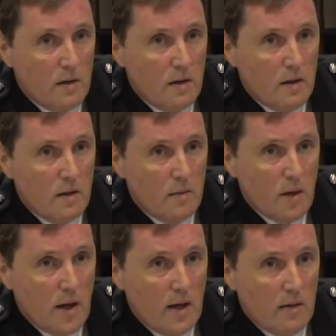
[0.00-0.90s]

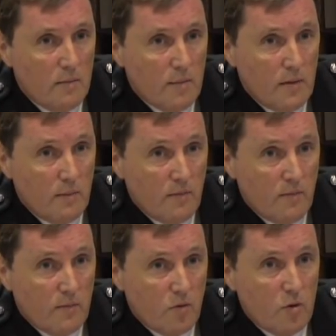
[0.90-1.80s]
and
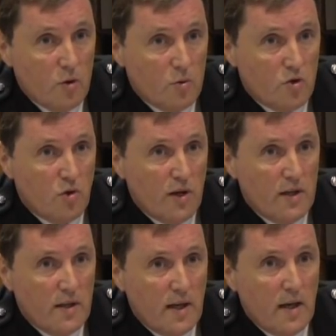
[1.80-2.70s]
crews were trained
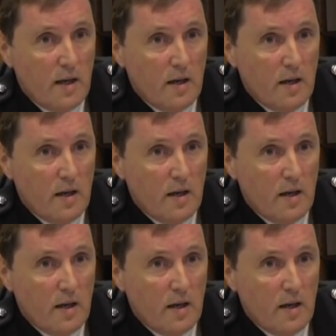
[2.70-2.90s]
in that.